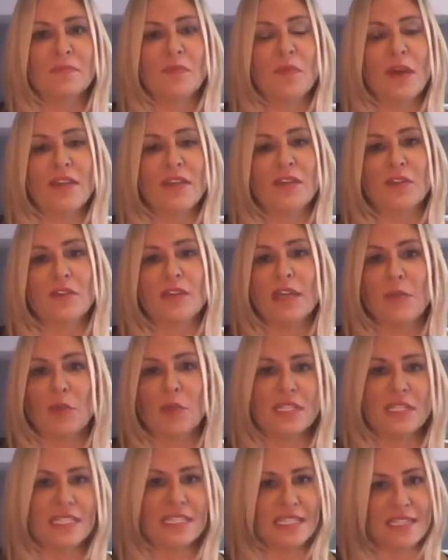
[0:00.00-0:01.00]
whether they
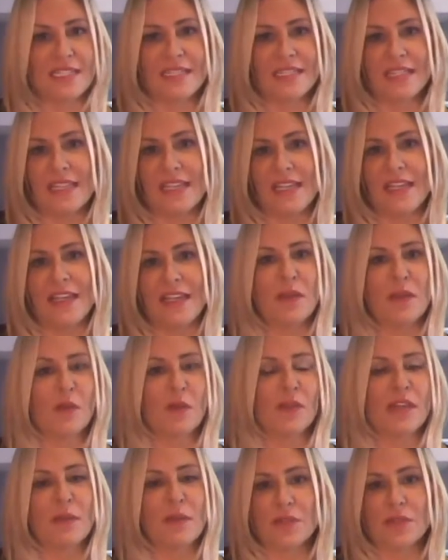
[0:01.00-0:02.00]
were in DC
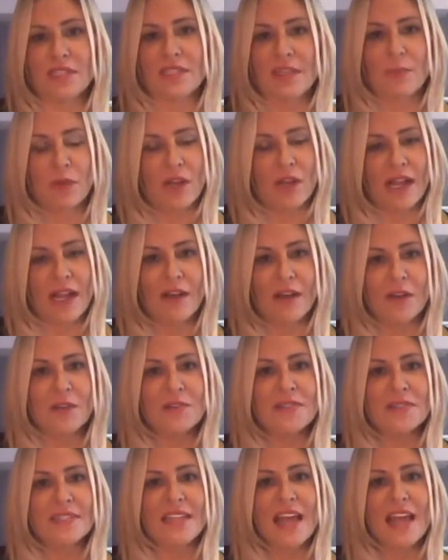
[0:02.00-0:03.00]
or they were somewhere
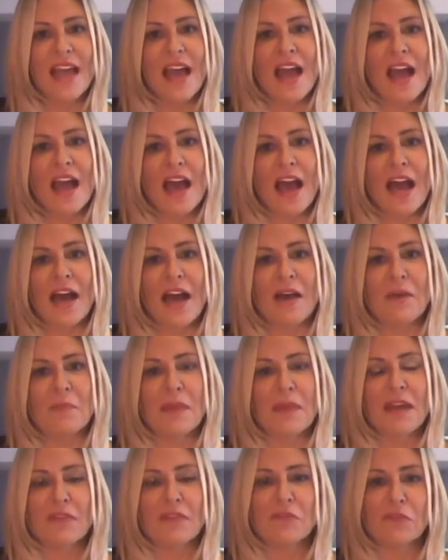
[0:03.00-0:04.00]
else,
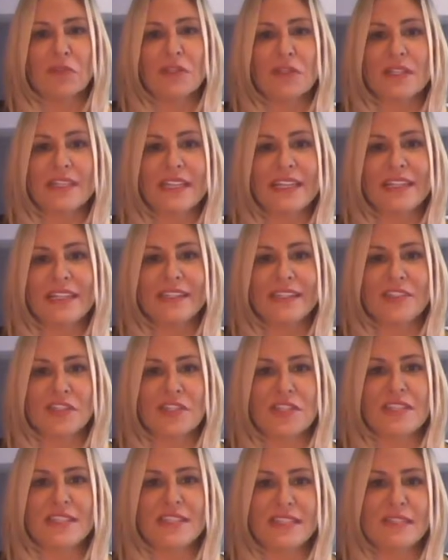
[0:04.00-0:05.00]
have really
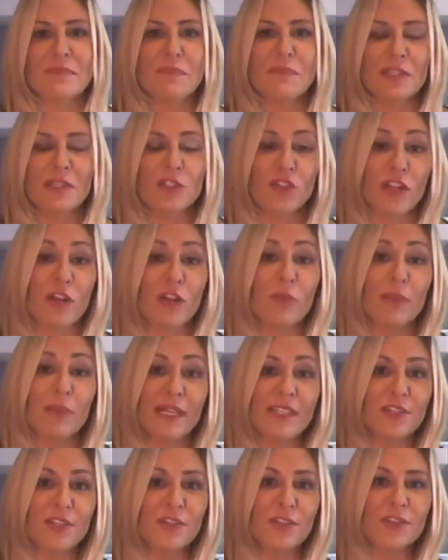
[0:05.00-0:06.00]
just been
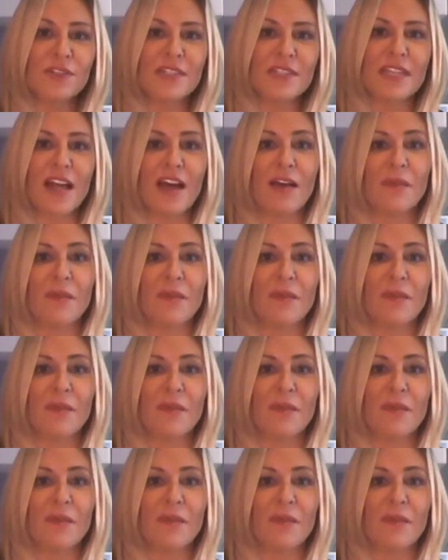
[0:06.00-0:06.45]
trailblazers.